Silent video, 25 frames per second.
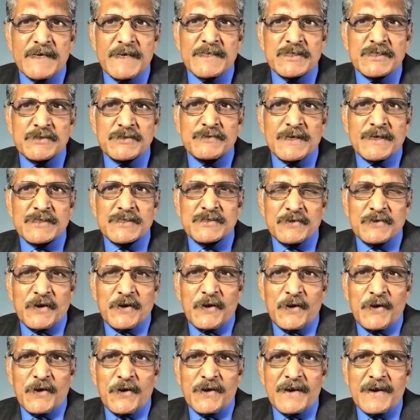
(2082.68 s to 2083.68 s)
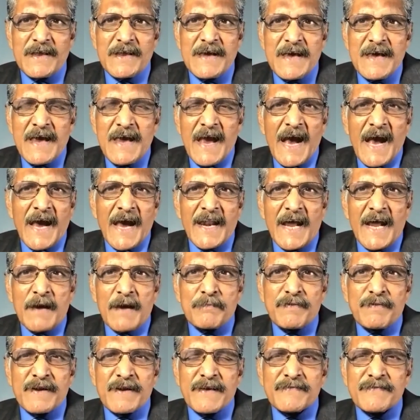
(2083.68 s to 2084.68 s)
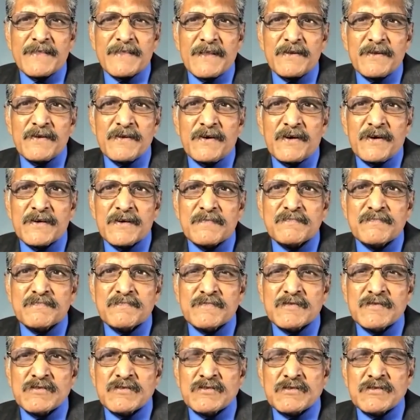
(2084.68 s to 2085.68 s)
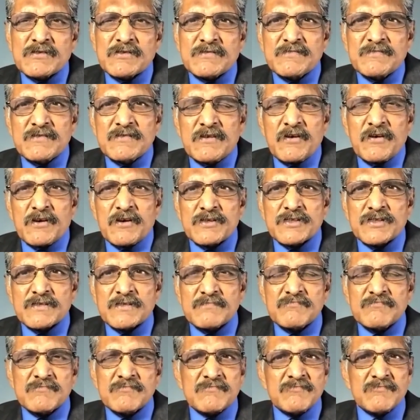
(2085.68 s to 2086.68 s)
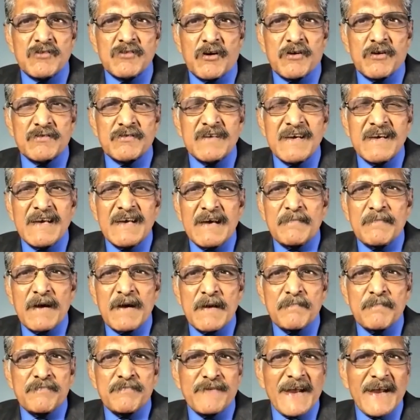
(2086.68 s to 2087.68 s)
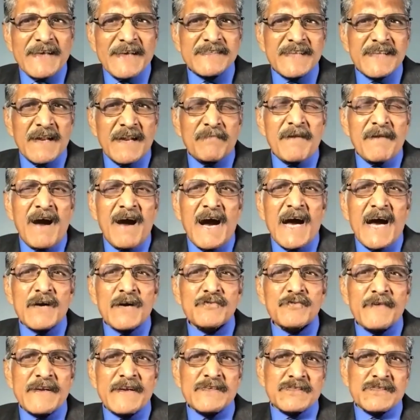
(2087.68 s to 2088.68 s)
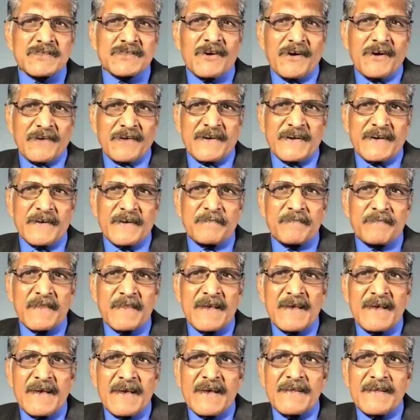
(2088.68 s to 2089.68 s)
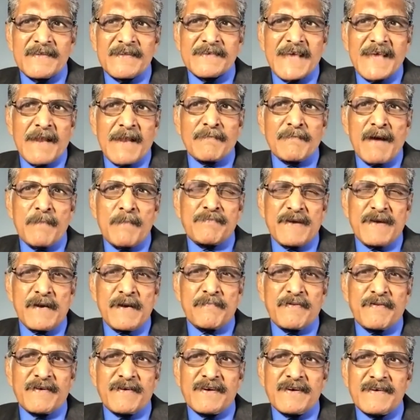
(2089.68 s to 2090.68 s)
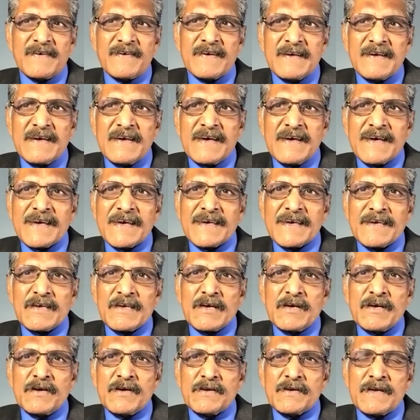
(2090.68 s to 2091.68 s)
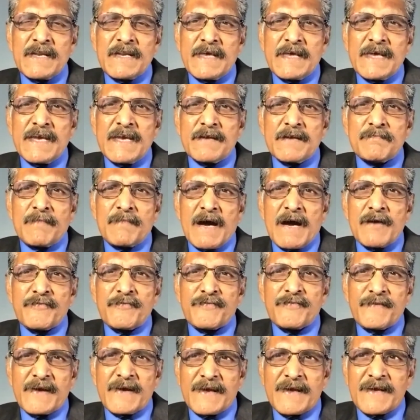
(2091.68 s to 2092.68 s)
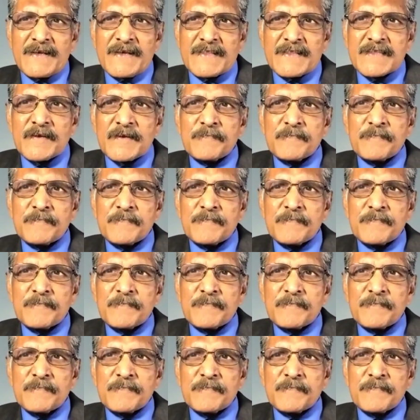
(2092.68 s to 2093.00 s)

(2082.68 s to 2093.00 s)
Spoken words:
to us all. And I believe the Lord impressed on my heart very strongly. Tell my people, you need my faith.